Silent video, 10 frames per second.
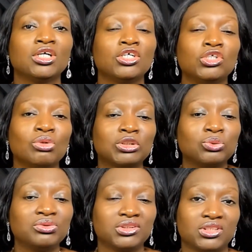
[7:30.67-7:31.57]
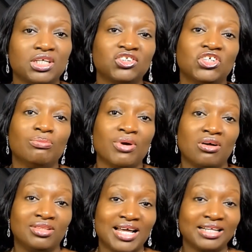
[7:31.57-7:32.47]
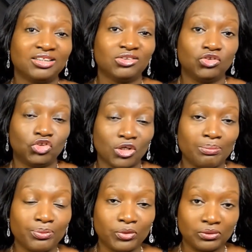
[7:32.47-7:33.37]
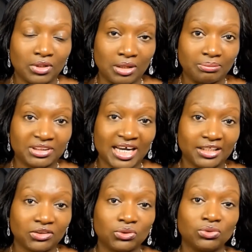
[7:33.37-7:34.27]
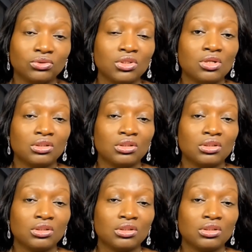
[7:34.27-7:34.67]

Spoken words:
you want to research about that job title,